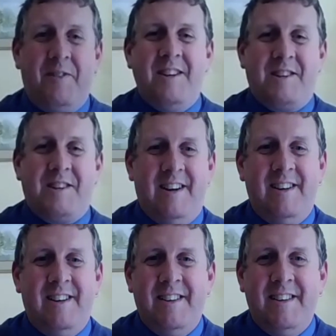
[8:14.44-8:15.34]
is
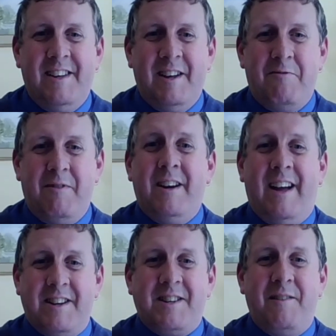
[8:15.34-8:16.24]
really
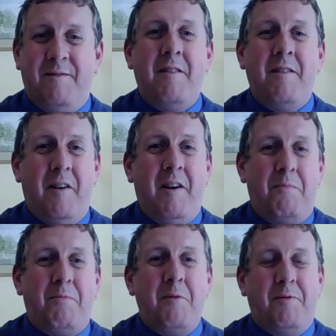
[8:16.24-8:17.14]
actually very, very
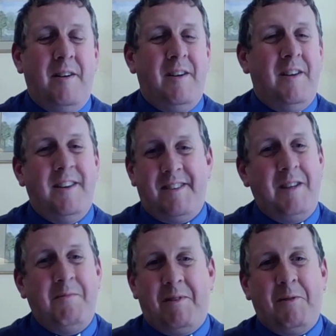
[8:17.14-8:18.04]
appropriate, and it
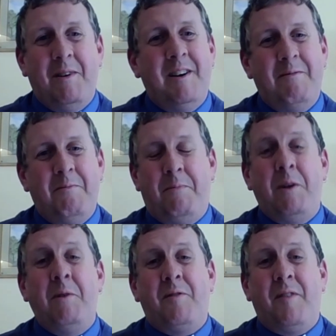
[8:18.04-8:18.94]
seems to work
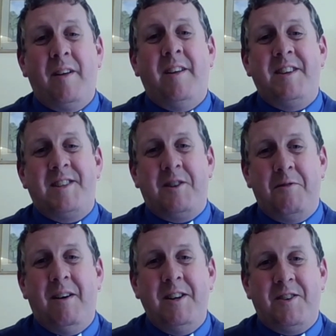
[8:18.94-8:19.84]
beautifully in this
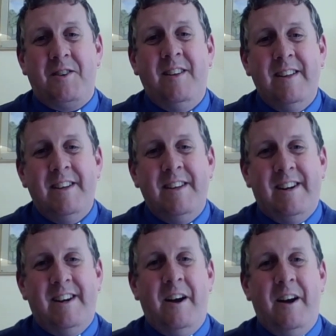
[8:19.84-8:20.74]
situation.
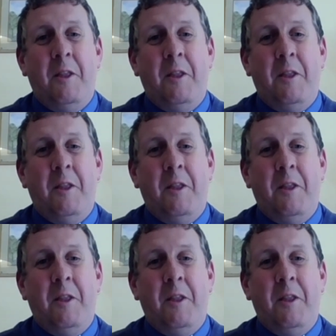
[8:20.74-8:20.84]
And